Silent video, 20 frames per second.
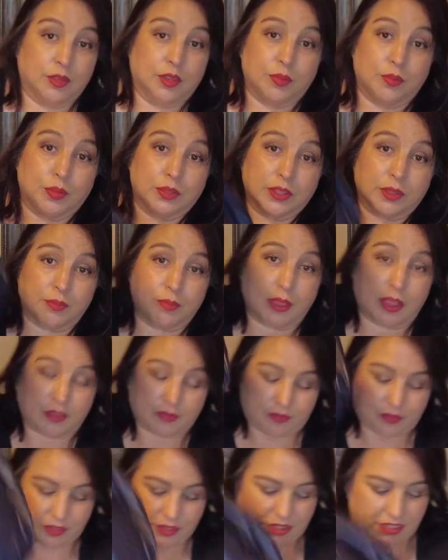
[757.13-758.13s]
going to put the
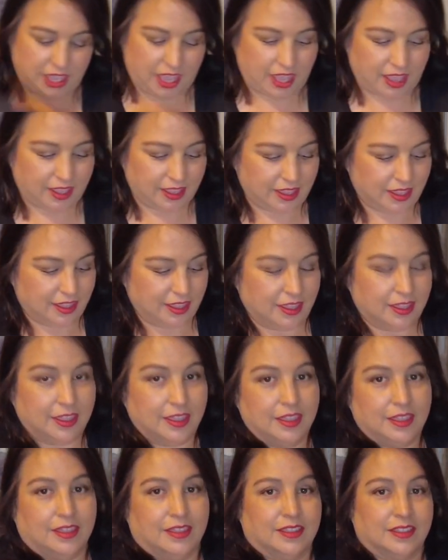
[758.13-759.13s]
puffer
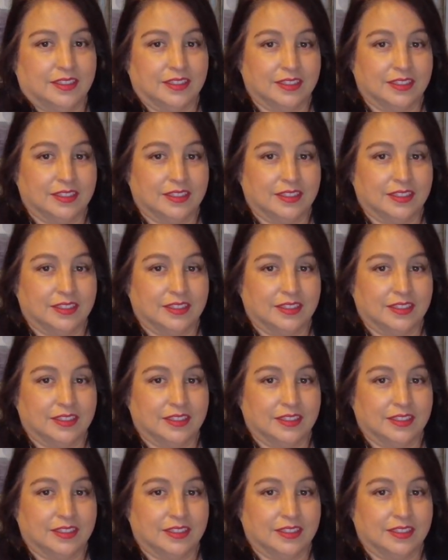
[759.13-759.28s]
jacket.